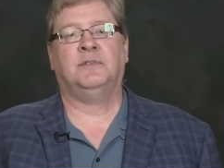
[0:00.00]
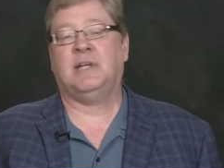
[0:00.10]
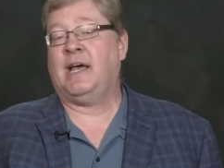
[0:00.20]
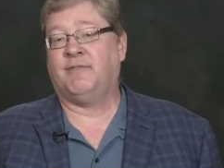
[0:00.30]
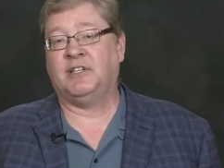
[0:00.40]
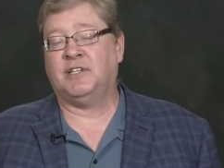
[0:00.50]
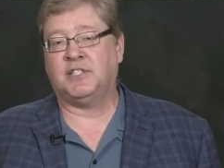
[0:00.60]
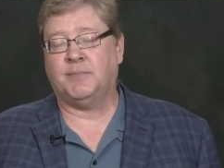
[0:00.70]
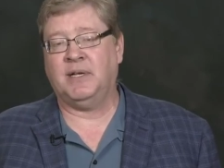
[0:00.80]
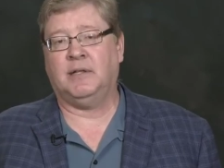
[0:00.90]
to have a
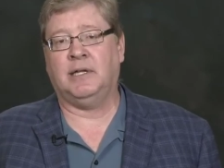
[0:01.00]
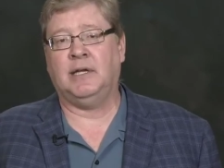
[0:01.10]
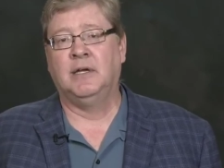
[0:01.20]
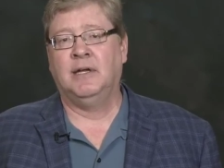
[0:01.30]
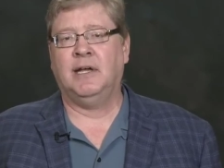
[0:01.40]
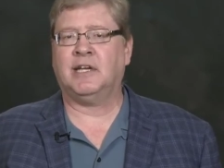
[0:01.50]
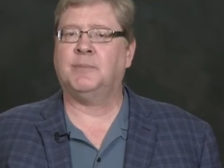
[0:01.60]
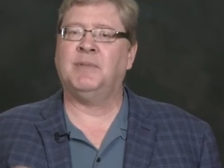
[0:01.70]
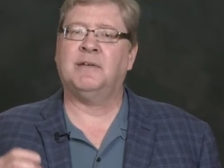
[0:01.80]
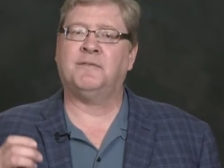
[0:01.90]
disability. It
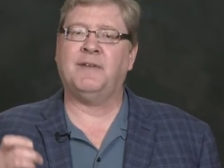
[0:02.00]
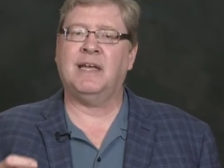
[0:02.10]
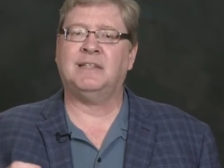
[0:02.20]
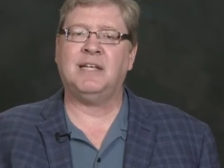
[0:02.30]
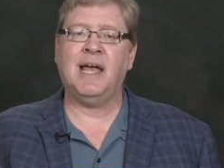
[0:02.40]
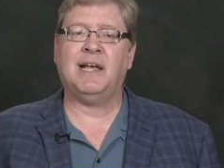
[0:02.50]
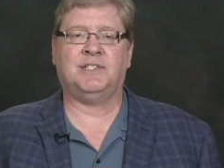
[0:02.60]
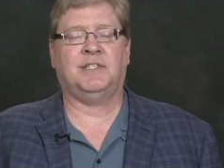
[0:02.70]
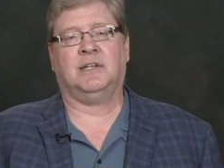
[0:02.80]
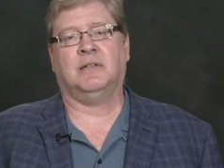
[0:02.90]
can be a
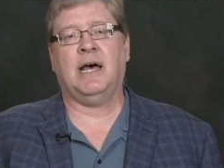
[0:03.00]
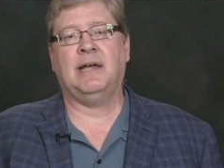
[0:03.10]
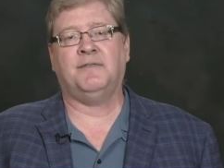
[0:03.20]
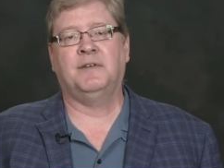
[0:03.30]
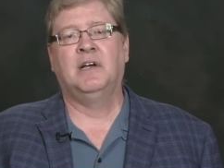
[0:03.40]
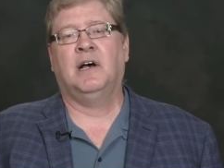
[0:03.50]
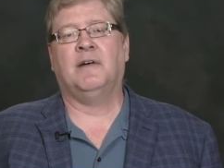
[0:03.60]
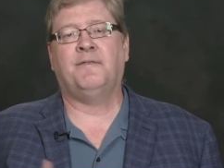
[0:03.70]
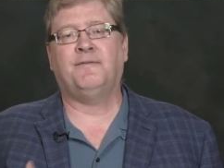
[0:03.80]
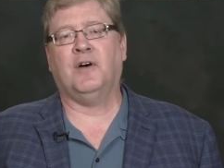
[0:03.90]
fantastic life, a
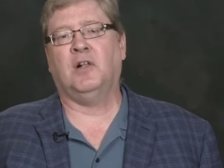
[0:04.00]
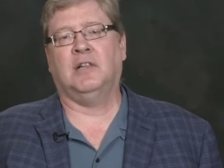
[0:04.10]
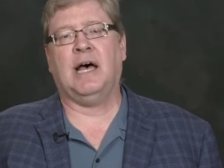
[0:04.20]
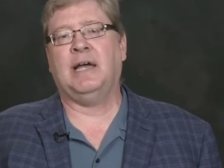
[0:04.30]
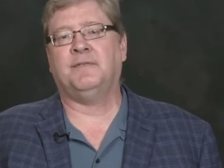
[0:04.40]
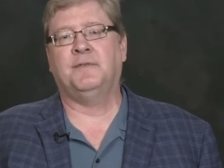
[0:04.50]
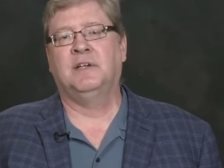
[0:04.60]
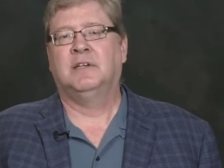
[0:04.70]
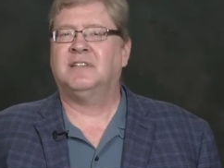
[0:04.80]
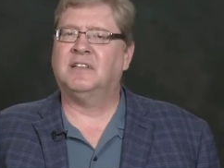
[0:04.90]
full life,
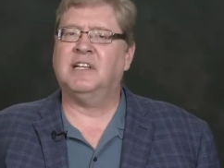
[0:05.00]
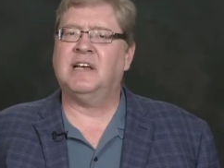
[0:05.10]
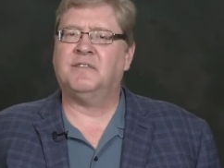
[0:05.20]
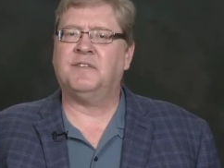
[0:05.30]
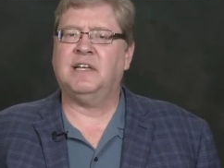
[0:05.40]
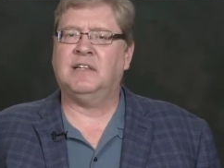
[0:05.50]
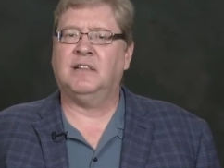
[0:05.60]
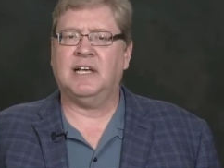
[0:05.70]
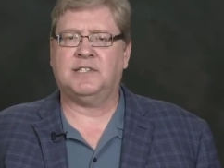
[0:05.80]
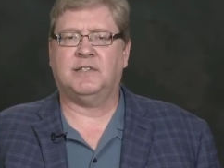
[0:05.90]
to live in
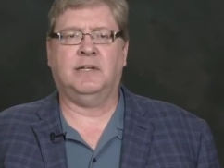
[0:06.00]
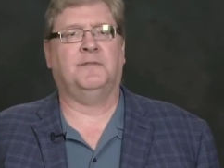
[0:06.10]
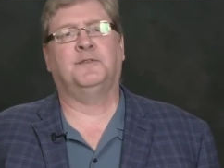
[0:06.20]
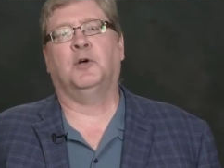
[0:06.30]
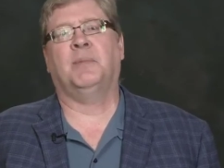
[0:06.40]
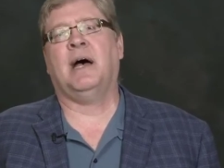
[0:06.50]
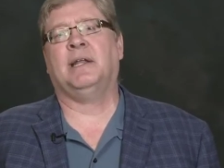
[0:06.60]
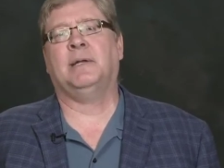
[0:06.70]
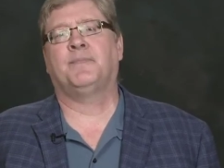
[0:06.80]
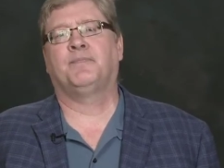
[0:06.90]
less than a full
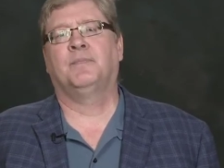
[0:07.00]
body.